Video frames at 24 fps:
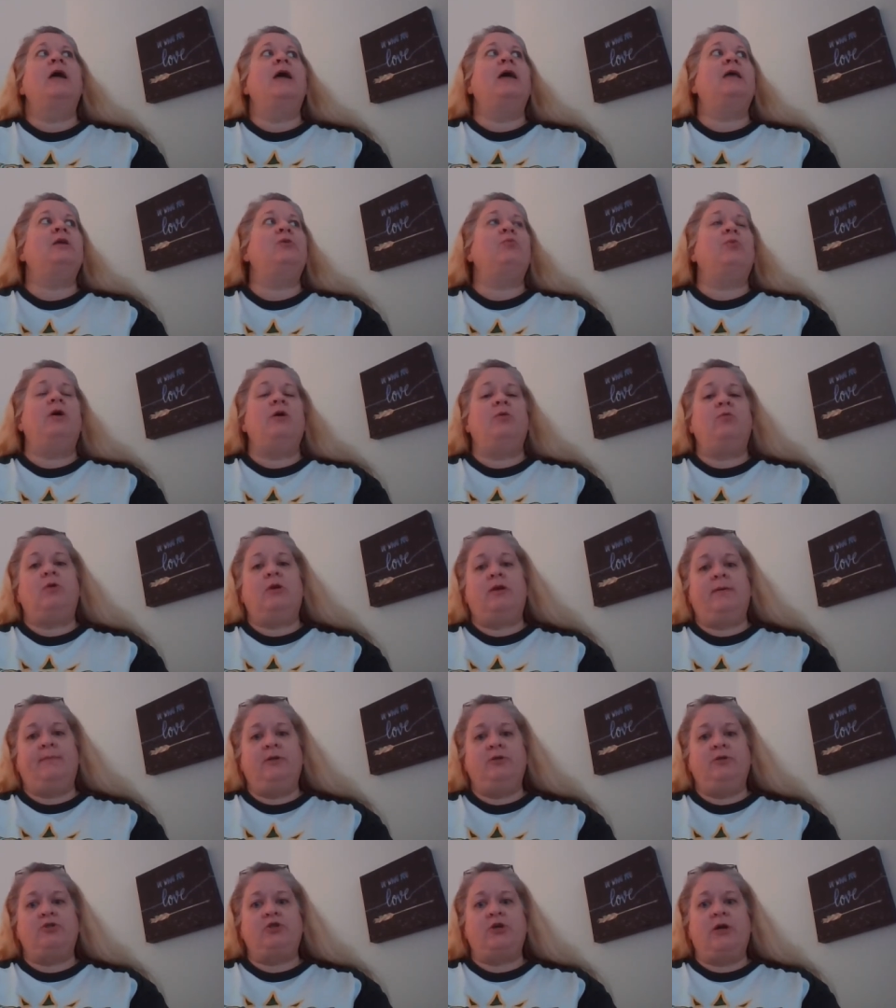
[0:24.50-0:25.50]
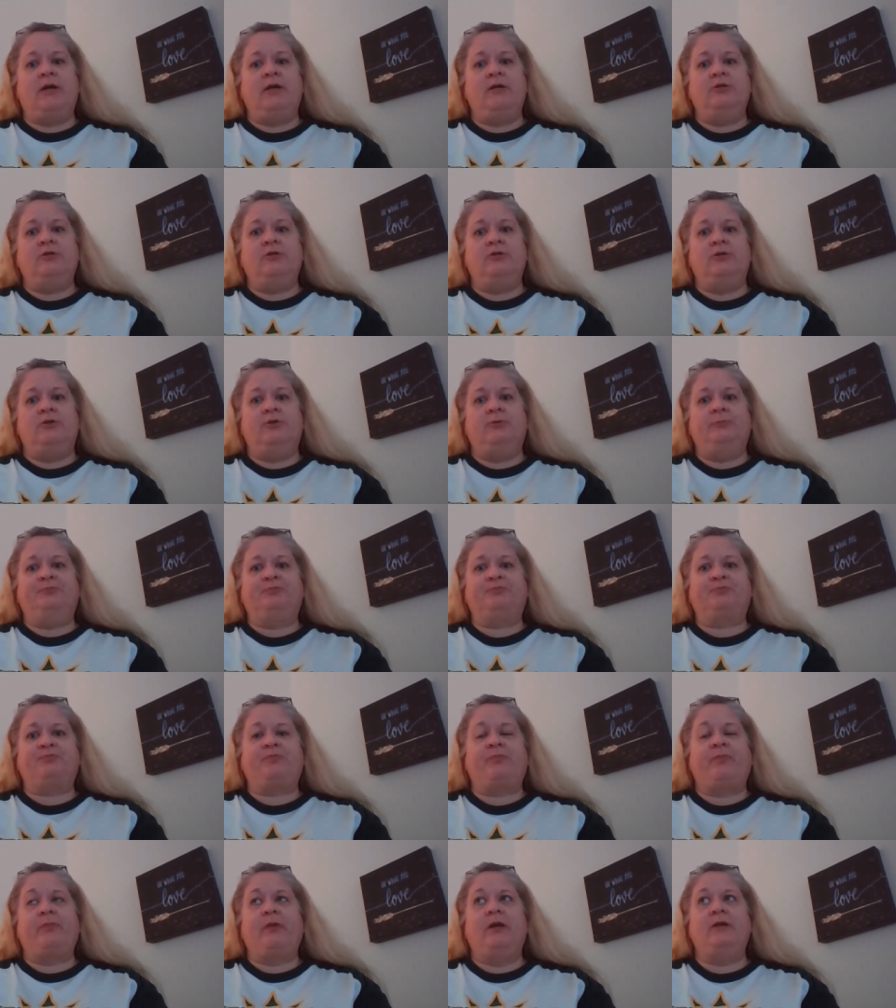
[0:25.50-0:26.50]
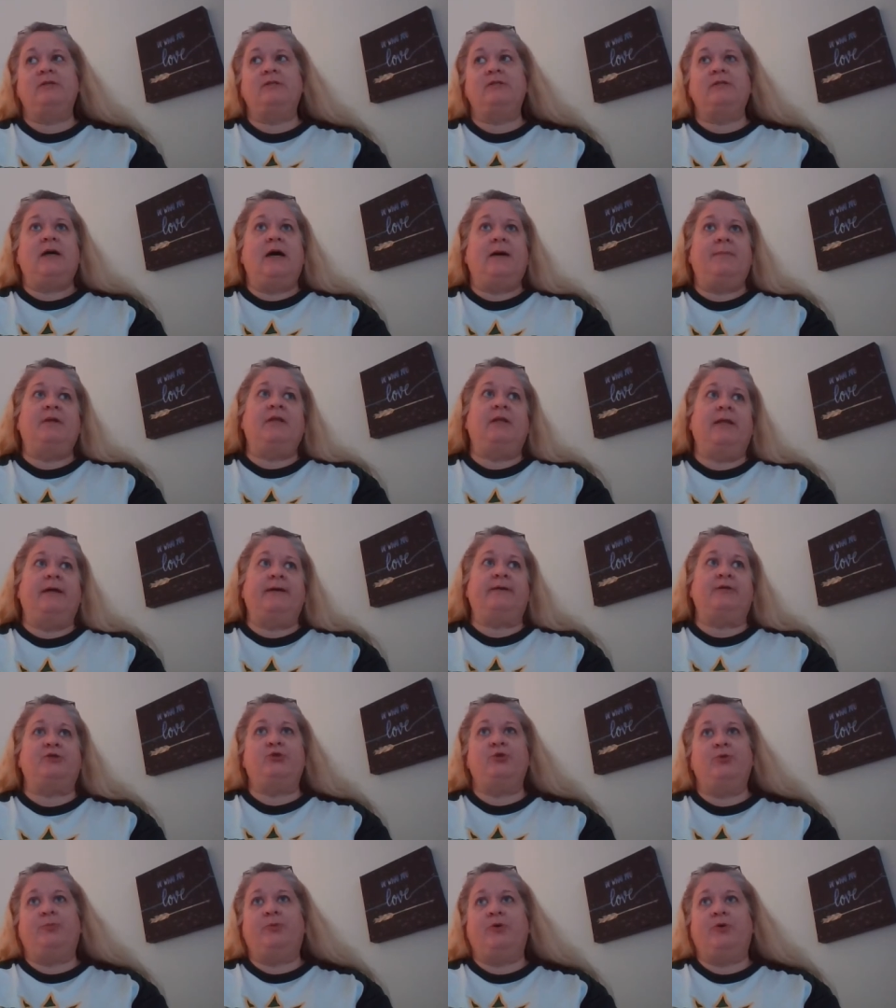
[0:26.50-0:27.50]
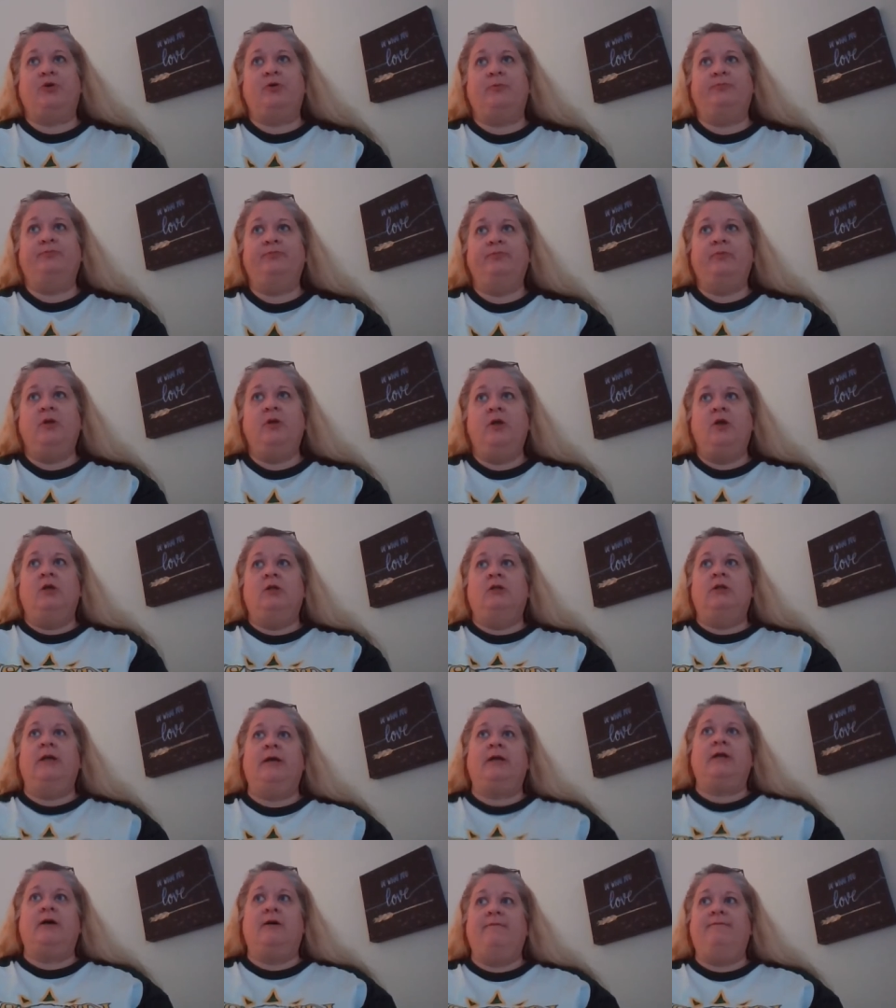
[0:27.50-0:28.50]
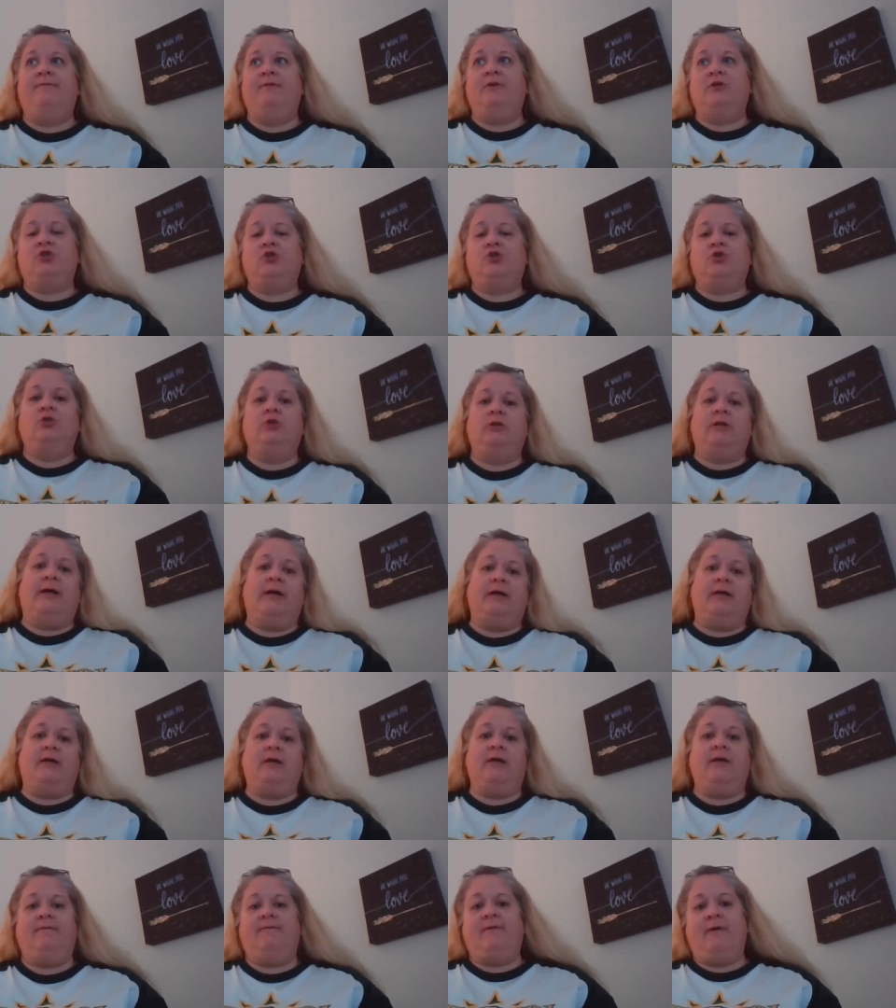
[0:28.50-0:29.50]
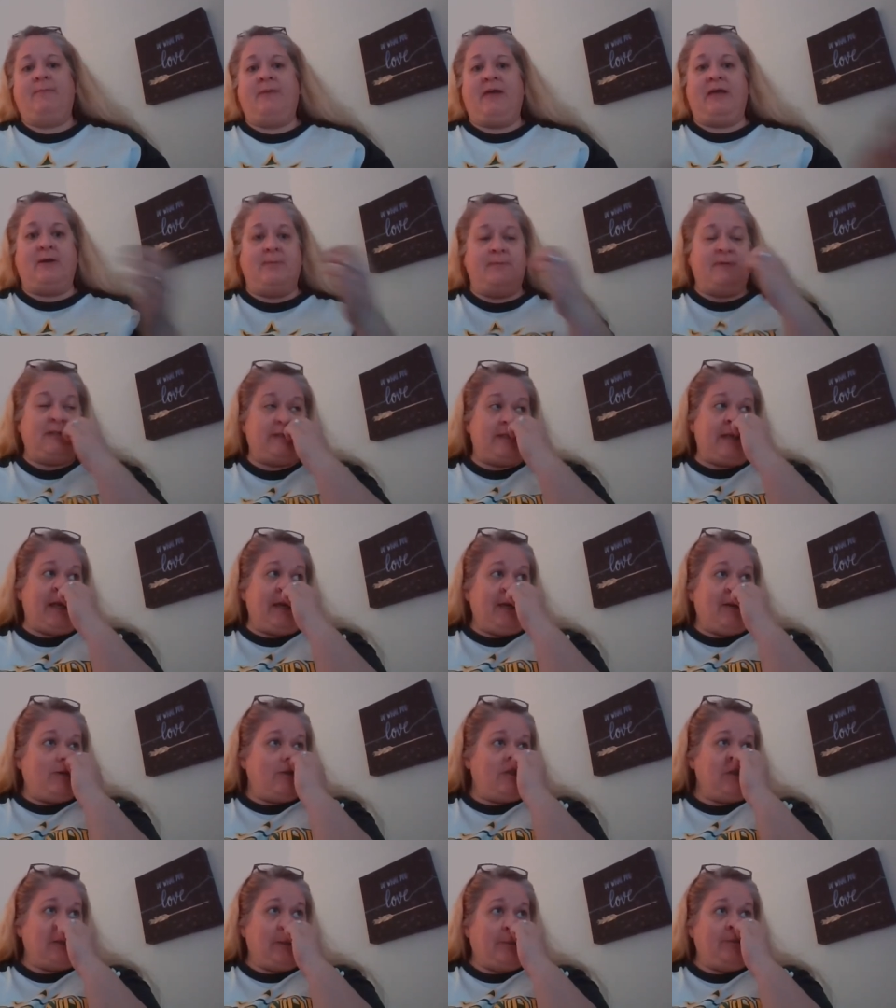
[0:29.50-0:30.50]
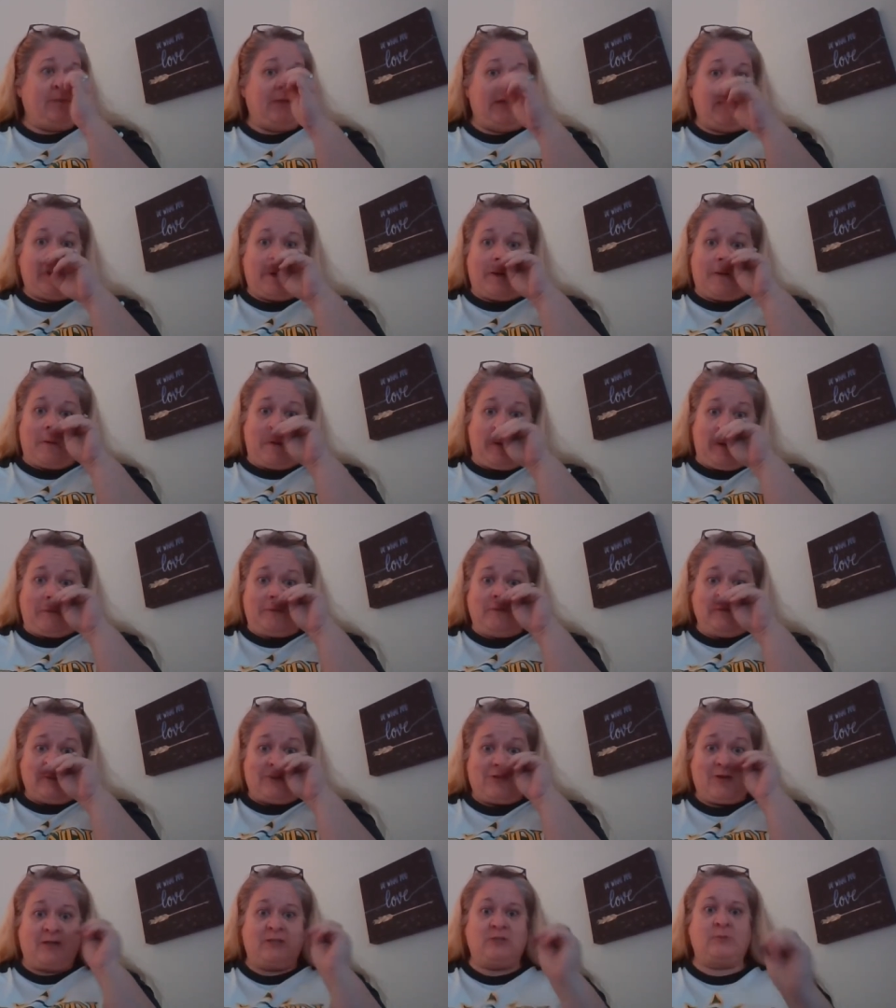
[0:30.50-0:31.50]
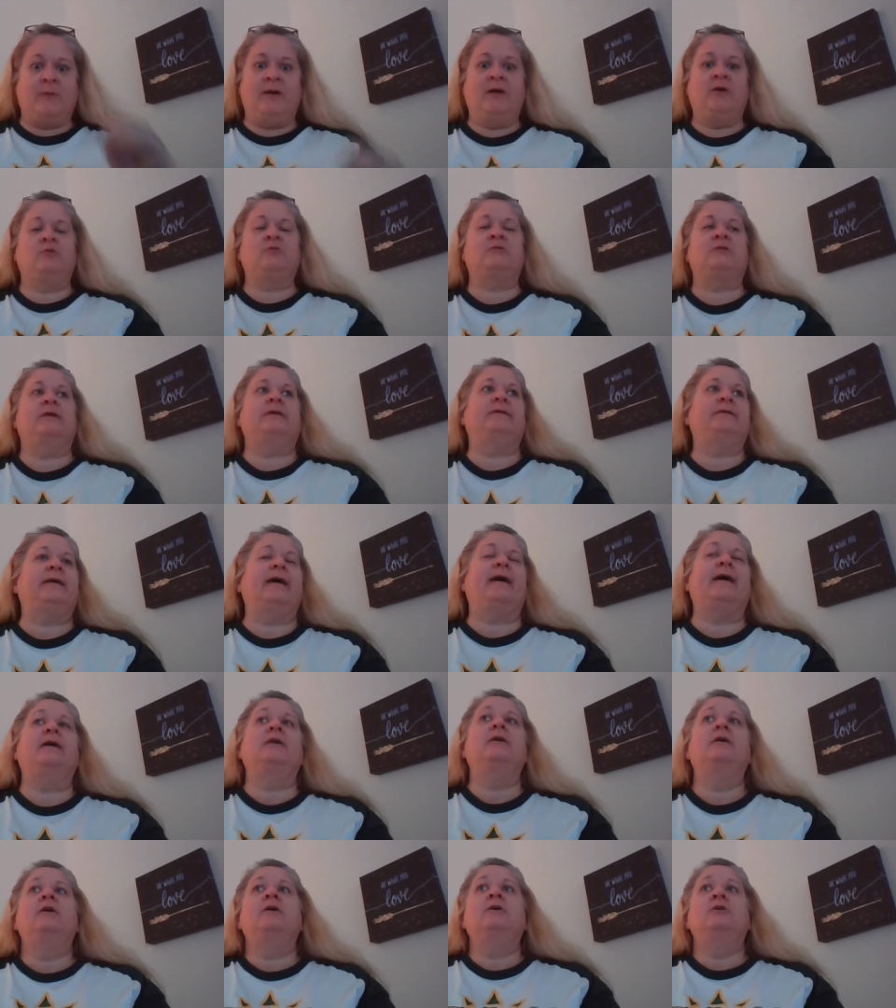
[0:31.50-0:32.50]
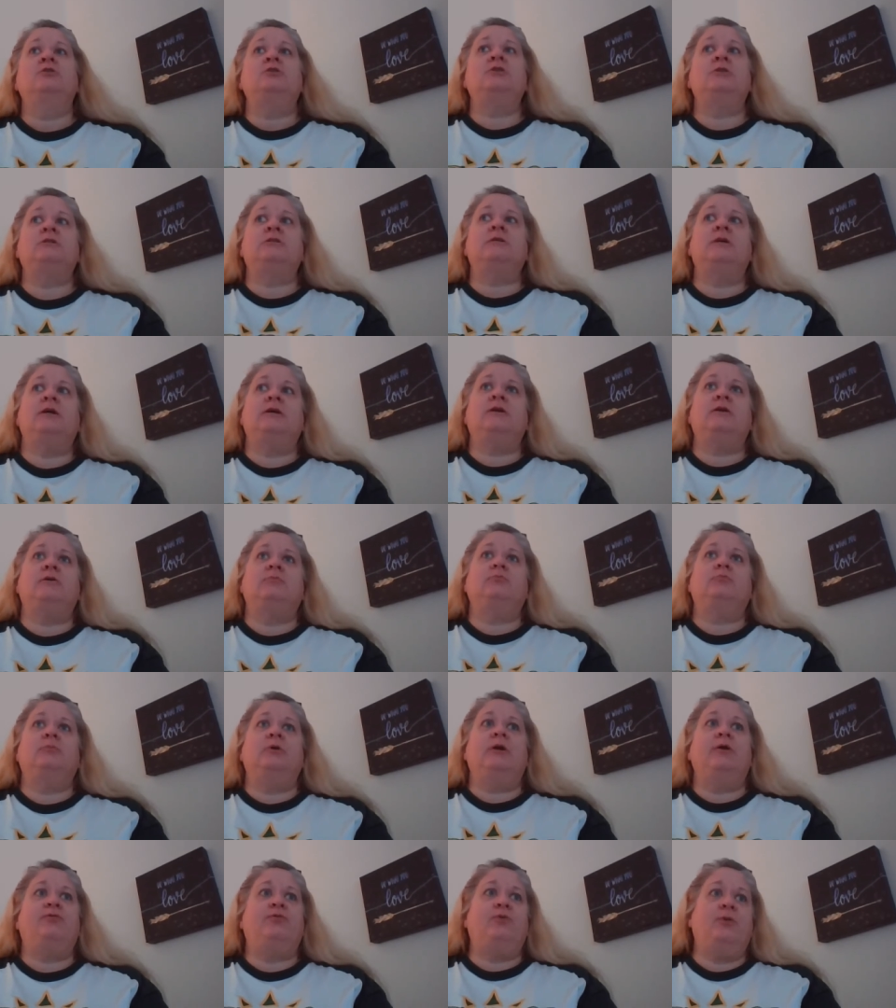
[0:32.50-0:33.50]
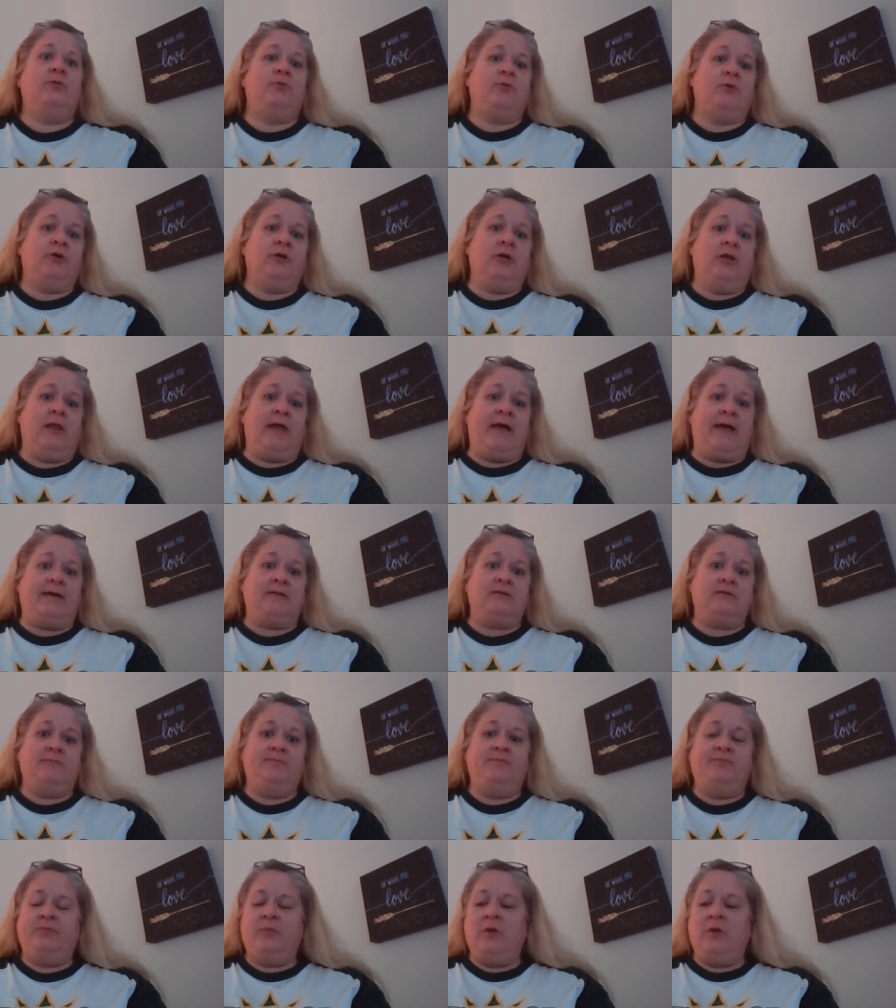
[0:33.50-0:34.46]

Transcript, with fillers: Anyway, what I'm going to try to do is not be like super like official like if I make a mistake or something or scratch my nose like that, just like if we were in class.